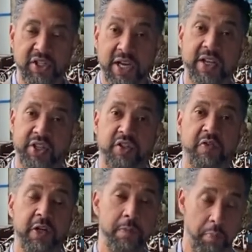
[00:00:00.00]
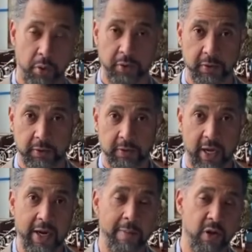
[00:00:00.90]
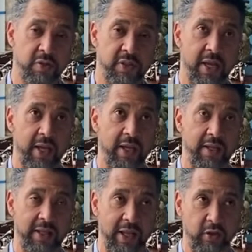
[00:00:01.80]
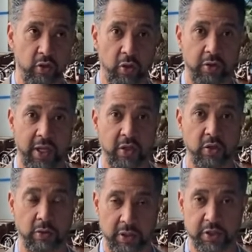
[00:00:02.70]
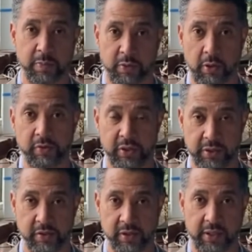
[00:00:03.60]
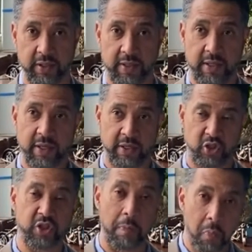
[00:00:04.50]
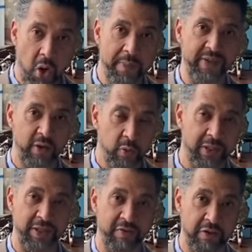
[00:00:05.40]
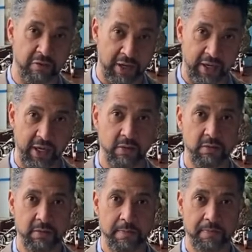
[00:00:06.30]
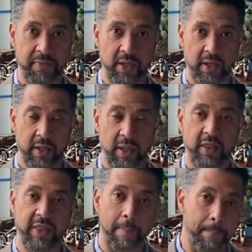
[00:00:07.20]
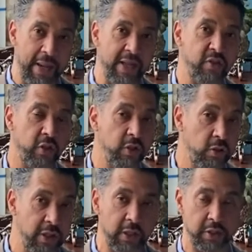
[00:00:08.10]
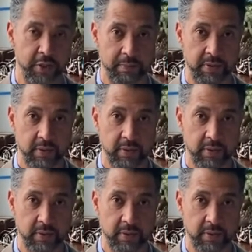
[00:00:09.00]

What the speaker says: Change is very important. And I'm not saying that you don't take your leadership role seriously. Just the moment that we're living right now depends on your leadership.